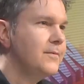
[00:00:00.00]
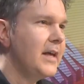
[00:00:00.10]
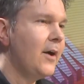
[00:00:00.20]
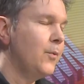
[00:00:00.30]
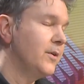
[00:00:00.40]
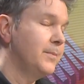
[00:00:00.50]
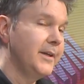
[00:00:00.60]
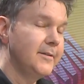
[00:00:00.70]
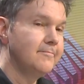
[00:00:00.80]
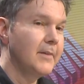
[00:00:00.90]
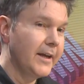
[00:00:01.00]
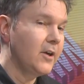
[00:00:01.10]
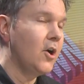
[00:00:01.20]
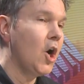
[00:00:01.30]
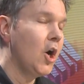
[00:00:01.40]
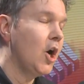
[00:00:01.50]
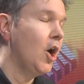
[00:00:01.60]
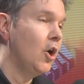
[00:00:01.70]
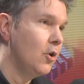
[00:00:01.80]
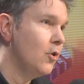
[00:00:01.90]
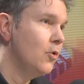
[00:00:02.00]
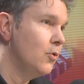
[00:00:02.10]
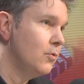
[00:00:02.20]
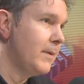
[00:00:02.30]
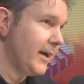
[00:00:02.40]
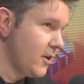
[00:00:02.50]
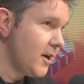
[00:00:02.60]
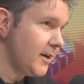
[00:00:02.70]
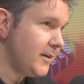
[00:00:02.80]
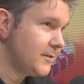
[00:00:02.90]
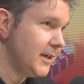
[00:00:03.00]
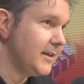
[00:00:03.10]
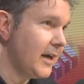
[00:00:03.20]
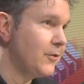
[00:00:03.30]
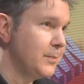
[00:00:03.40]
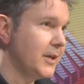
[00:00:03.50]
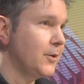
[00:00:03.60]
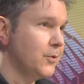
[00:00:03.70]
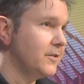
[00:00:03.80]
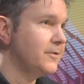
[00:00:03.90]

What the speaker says: that would have been oh my God, right? Everybody would